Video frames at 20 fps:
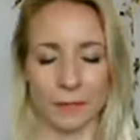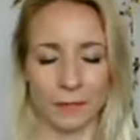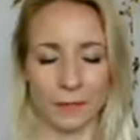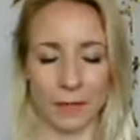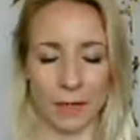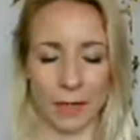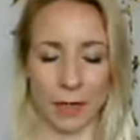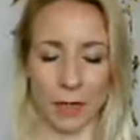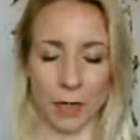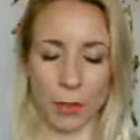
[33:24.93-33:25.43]

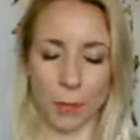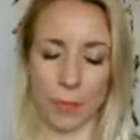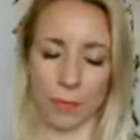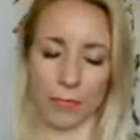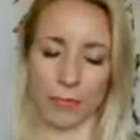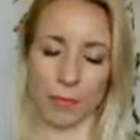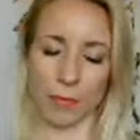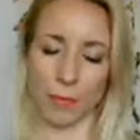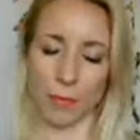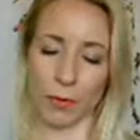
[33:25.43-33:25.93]
And can we
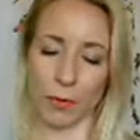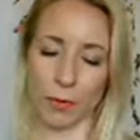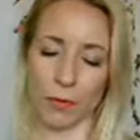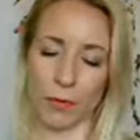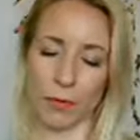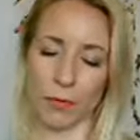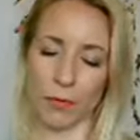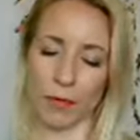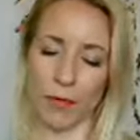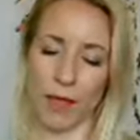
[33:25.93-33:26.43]

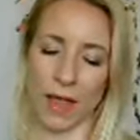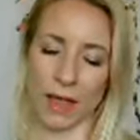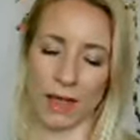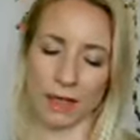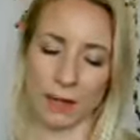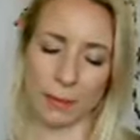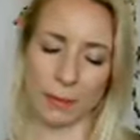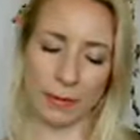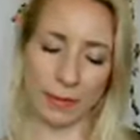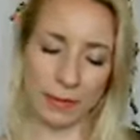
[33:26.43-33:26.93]
remove
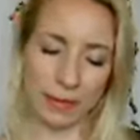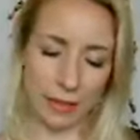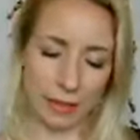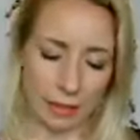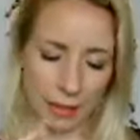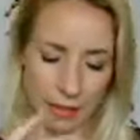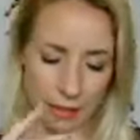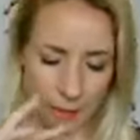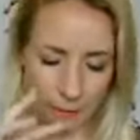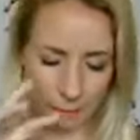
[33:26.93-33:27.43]
any
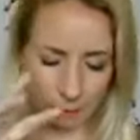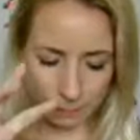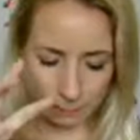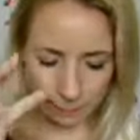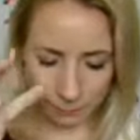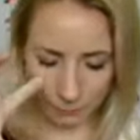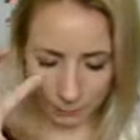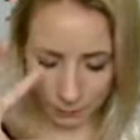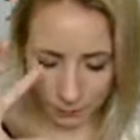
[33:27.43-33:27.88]
um,